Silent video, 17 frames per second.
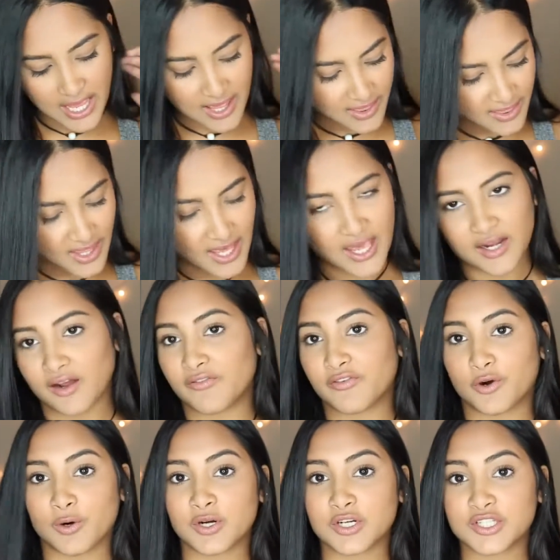And then
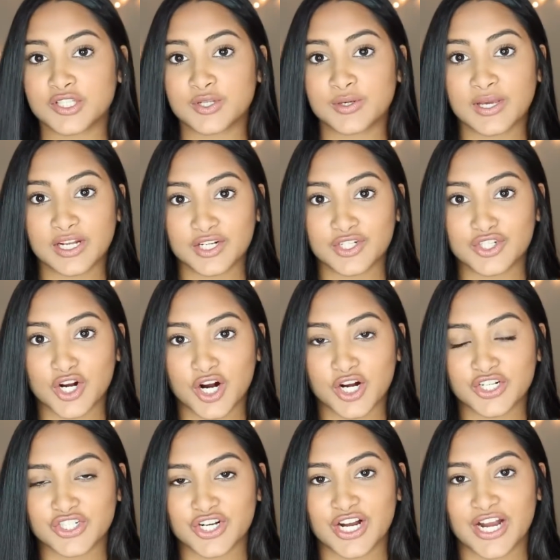of course you get a
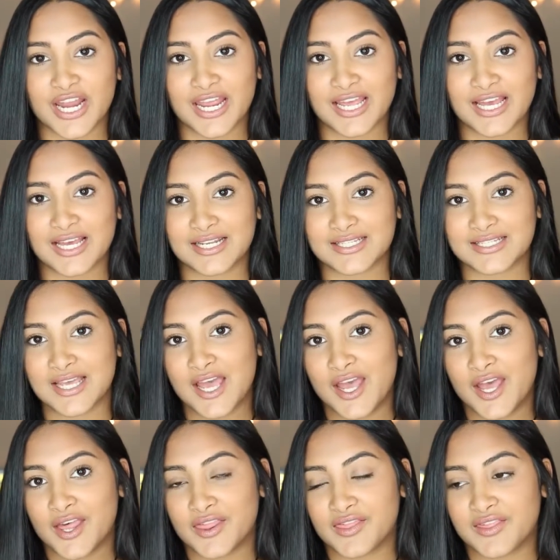charger and
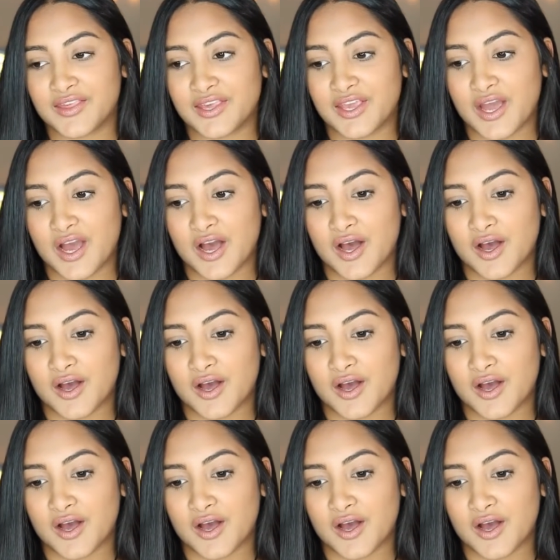the